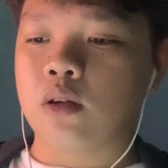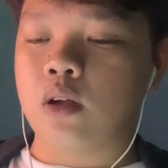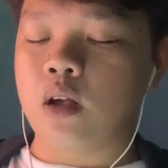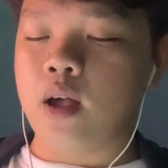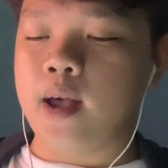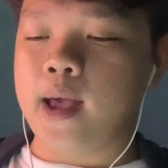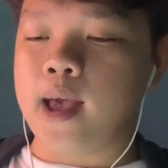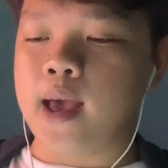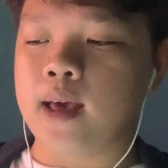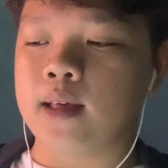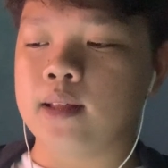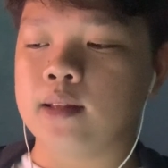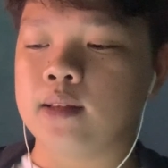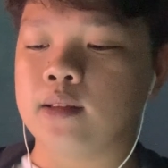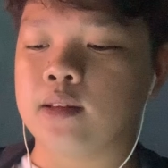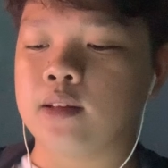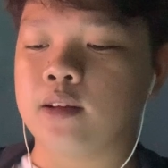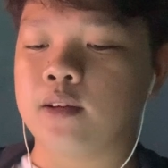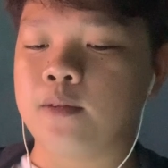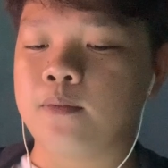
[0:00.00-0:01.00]

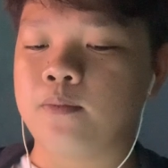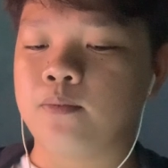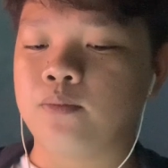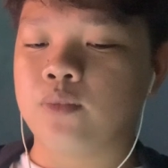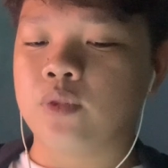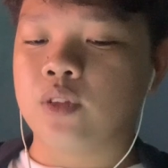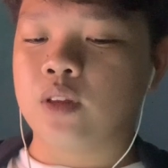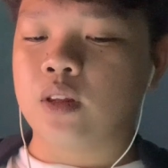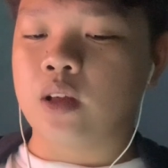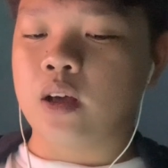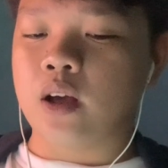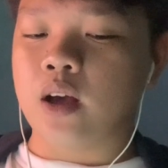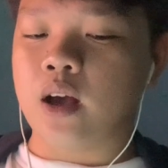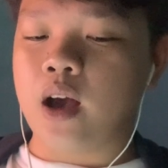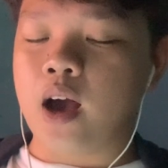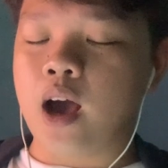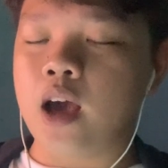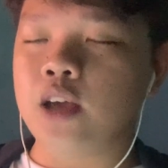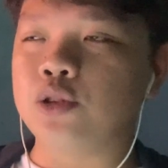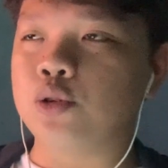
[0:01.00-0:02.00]
And
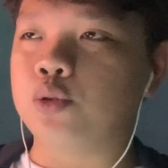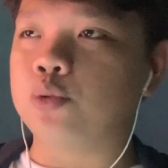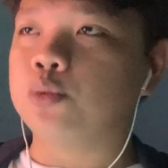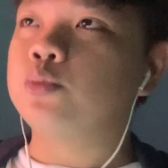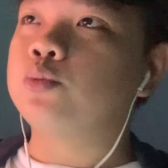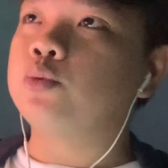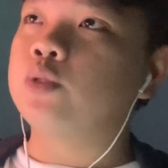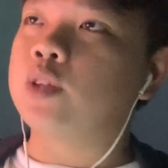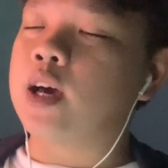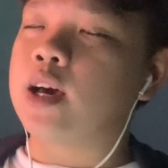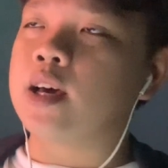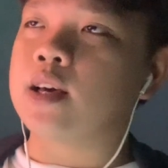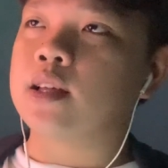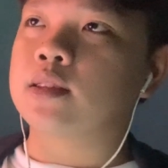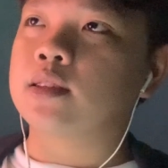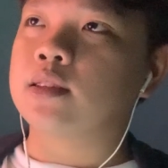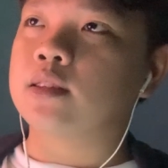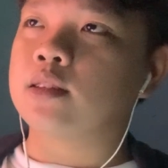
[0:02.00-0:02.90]
I know that,